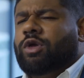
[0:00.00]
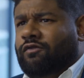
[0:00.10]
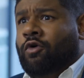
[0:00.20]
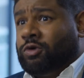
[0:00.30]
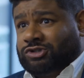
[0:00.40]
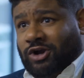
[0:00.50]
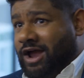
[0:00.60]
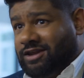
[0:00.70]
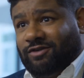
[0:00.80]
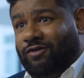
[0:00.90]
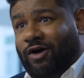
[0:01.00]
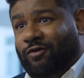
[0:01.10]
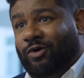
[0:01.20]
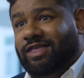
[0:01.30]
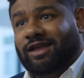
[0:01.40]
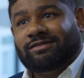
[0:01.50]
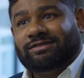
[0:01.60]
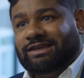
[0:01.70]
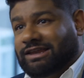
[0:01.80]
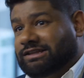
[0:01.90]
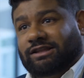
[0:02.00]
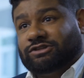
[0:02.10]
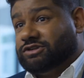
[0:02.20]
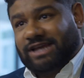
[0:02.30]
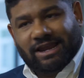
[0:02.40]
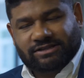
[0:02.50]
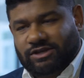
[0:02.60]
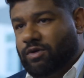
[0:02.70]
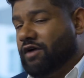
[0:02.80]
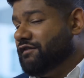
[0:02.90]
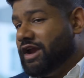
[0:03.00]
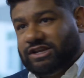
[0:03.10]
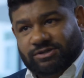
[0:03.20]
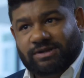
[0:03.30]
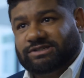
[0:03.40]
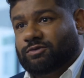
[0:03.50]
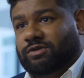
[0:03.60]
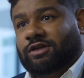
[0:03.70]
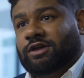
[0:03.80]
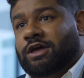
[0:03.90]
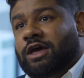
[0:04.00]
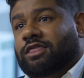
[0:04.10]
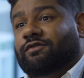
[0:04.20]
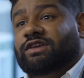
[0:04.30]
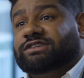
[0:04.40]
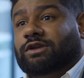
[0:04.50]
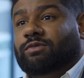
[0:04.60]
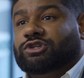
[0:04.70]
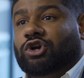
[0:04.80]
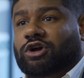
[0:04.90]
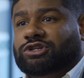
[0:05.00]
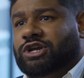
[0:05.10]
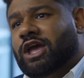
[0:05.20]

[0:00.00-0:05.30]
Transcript: we of course try and avoid that in totality. We are very explicit with the fees that we charge.